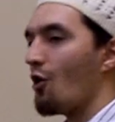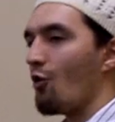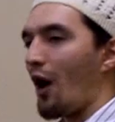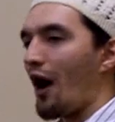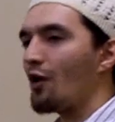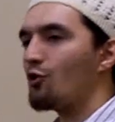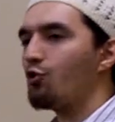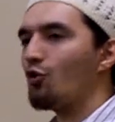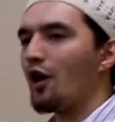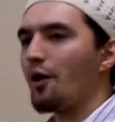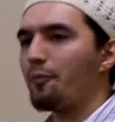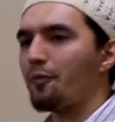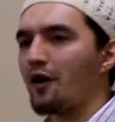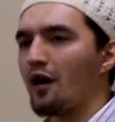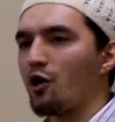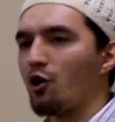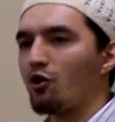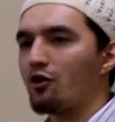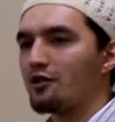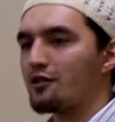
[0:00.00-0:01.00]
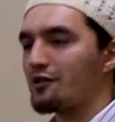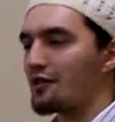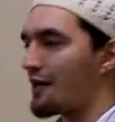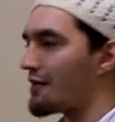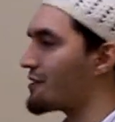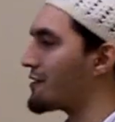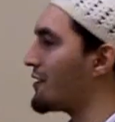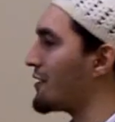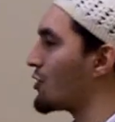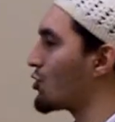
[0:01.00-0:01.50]
How do I
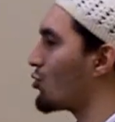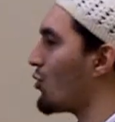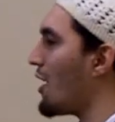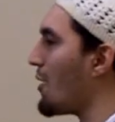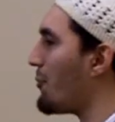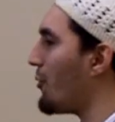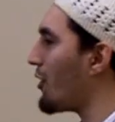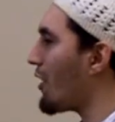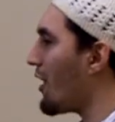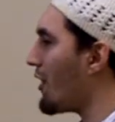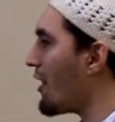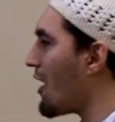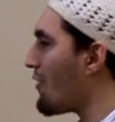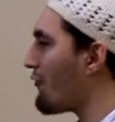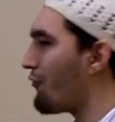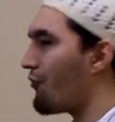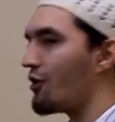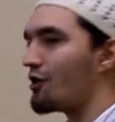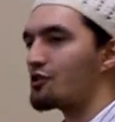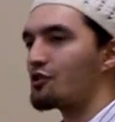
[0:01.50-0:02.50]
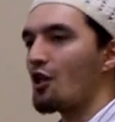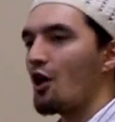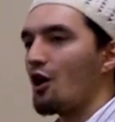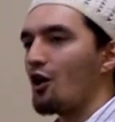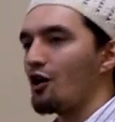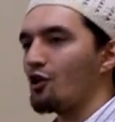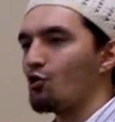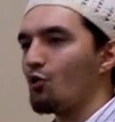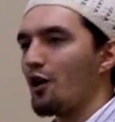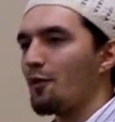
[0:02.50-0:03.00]
prioritize things? Do I put Allah first
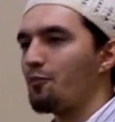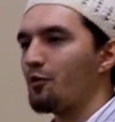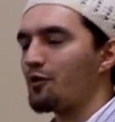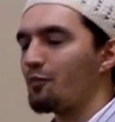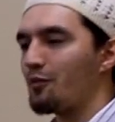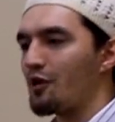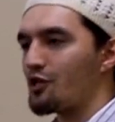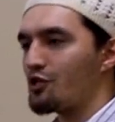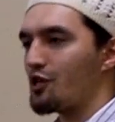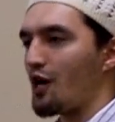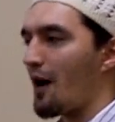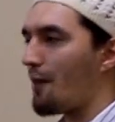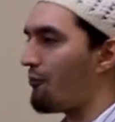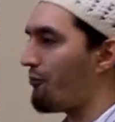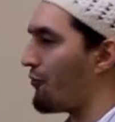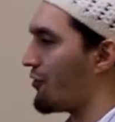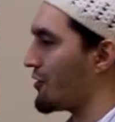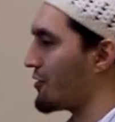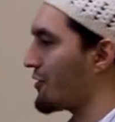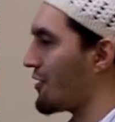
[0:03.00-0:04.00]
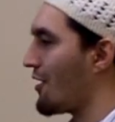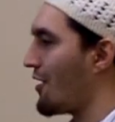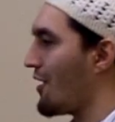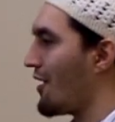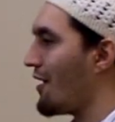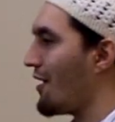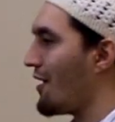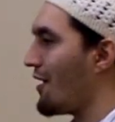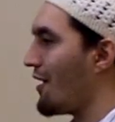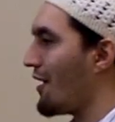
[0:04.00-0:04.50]
or do I put my job first?
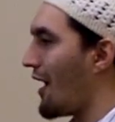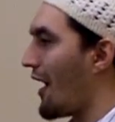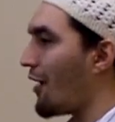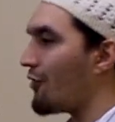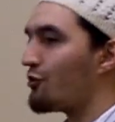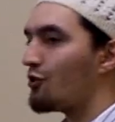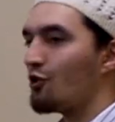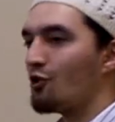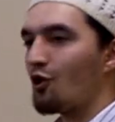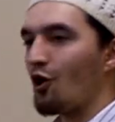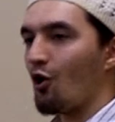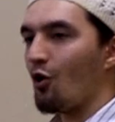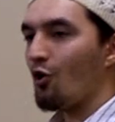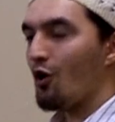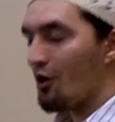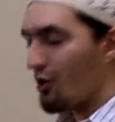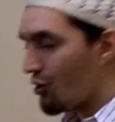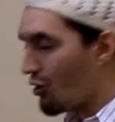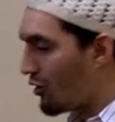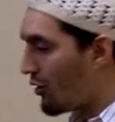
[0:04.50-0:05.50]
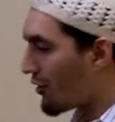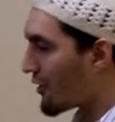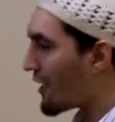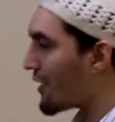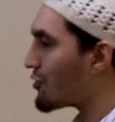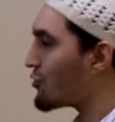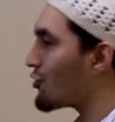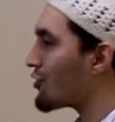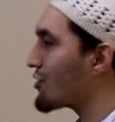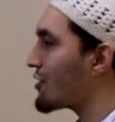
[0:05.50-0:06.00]
How do you know? You look
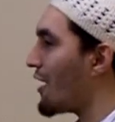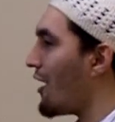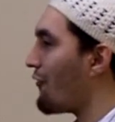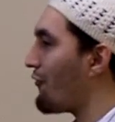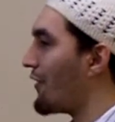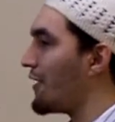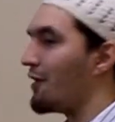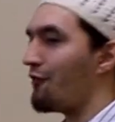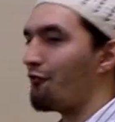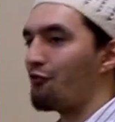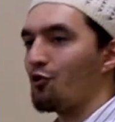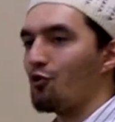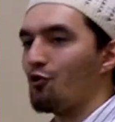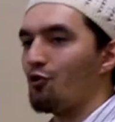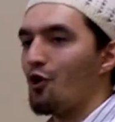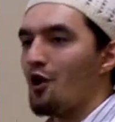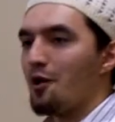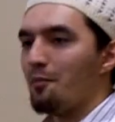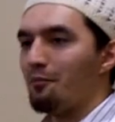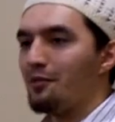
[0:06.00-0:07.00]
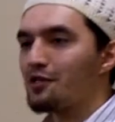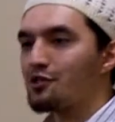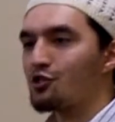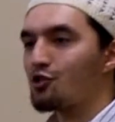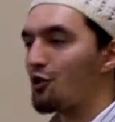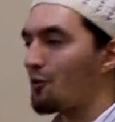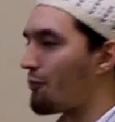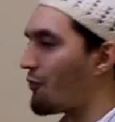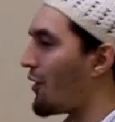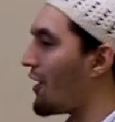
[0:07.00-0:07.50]
at yourself and if you miss
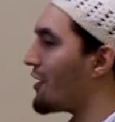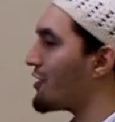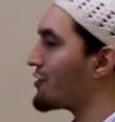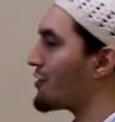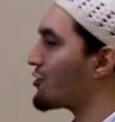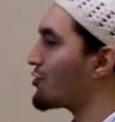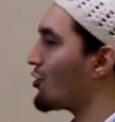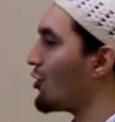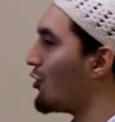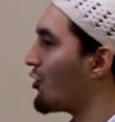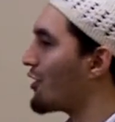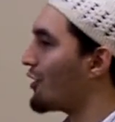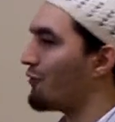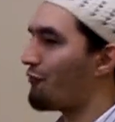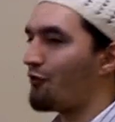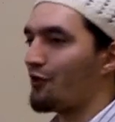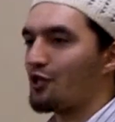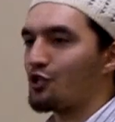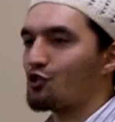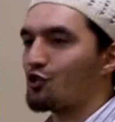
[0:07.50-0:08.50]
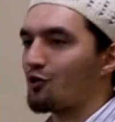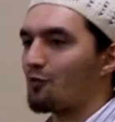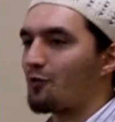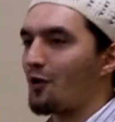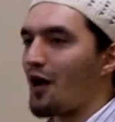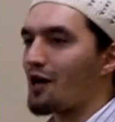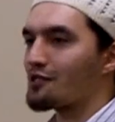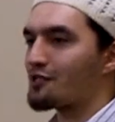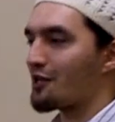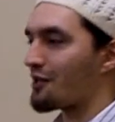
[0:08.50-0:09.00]
your prayer just so you can finish your
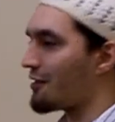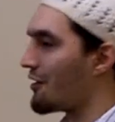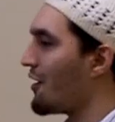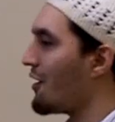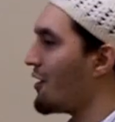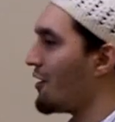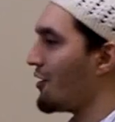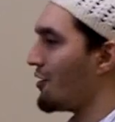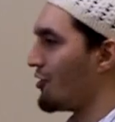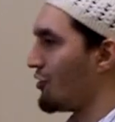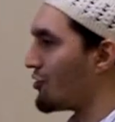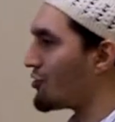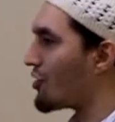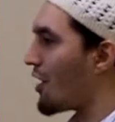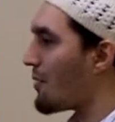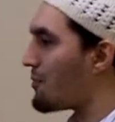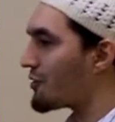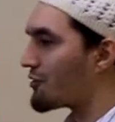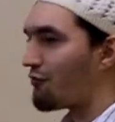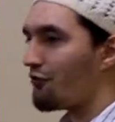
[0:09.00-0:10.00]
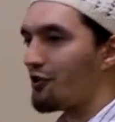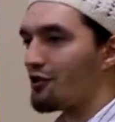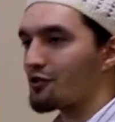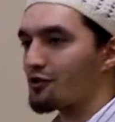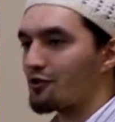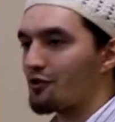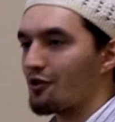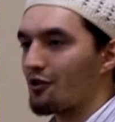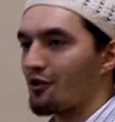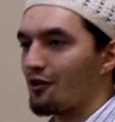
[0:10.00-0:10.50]
project, your job is first.